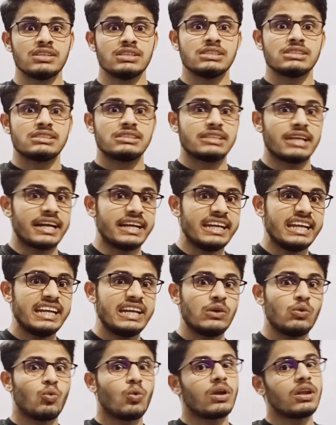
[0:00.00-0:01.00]

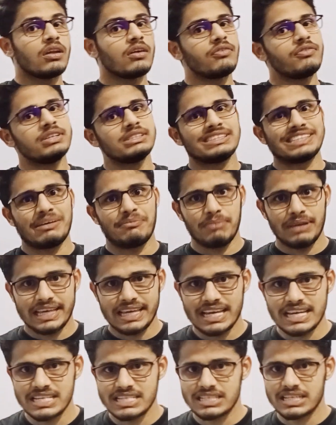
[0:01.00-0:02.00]
studied one of its
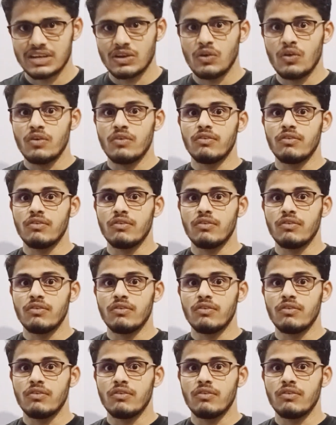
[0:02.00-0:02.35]
application.